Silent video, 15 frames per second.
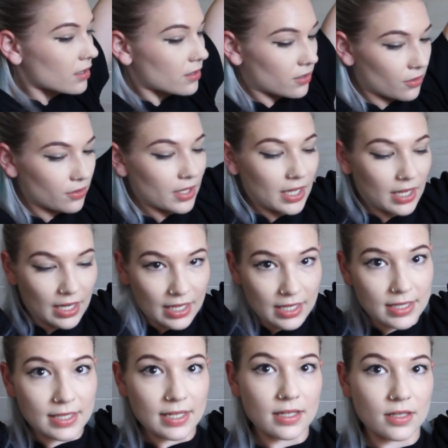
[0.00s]
So the
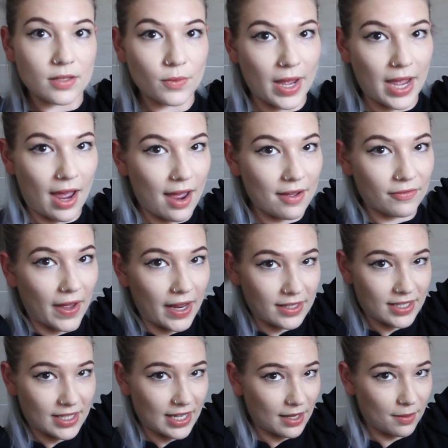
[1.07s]
easiest way I find
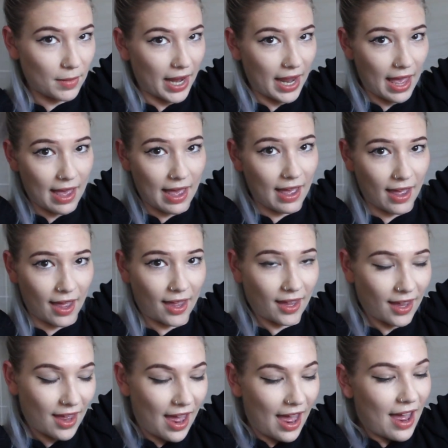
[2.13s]
to keep my
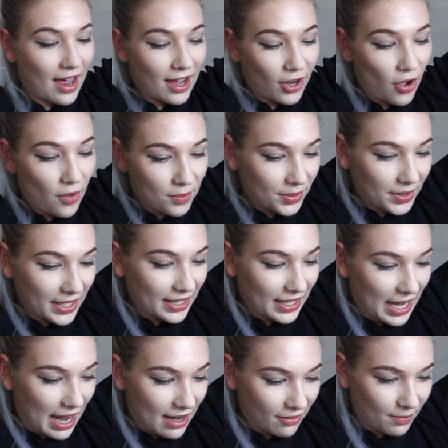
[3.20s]
hair
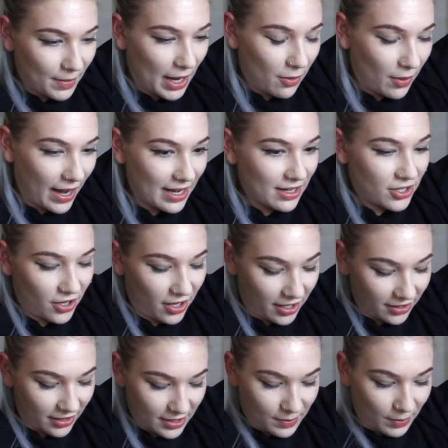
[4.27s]
completely out of my way
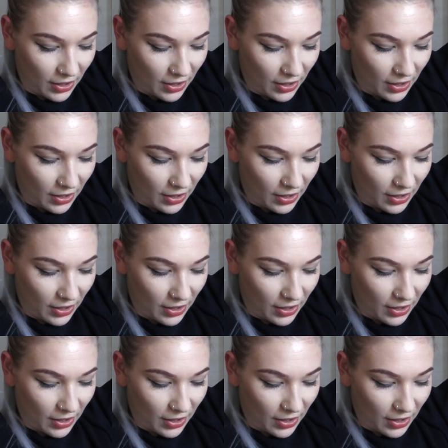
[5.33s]
during this